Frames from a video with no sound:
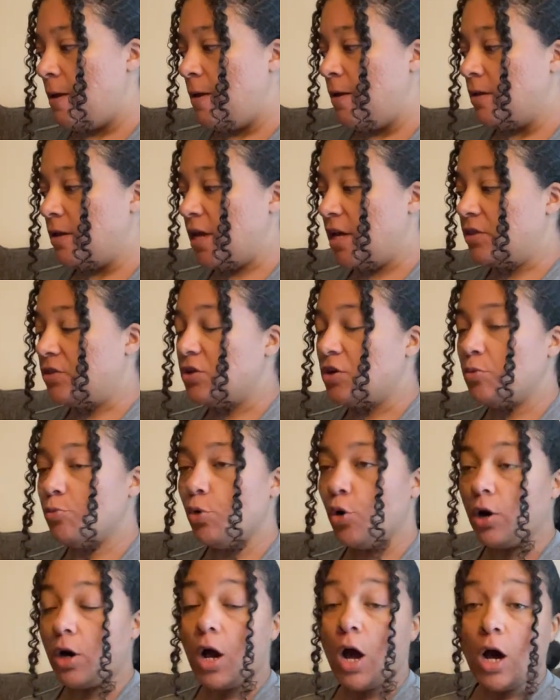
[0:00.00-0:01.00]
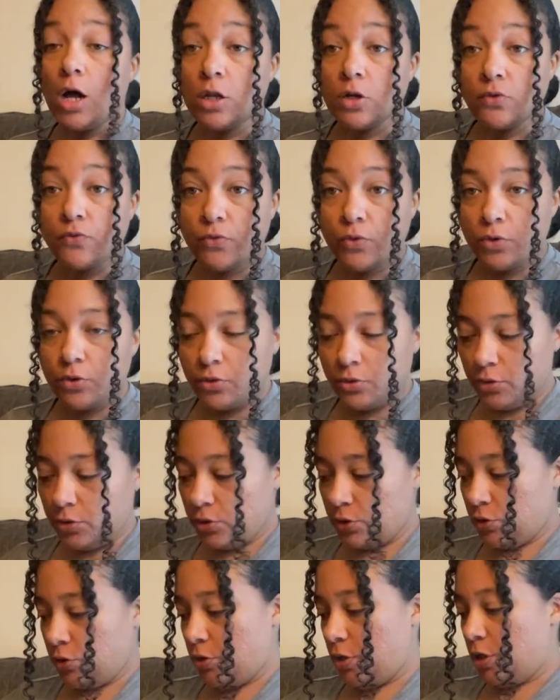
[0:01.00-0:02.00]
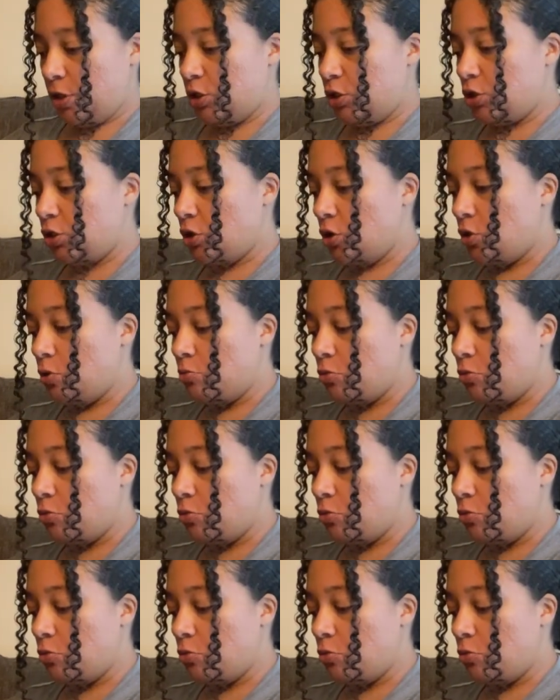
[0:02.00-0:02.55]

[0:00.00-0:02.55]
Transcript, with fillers: like they're more colorful so they show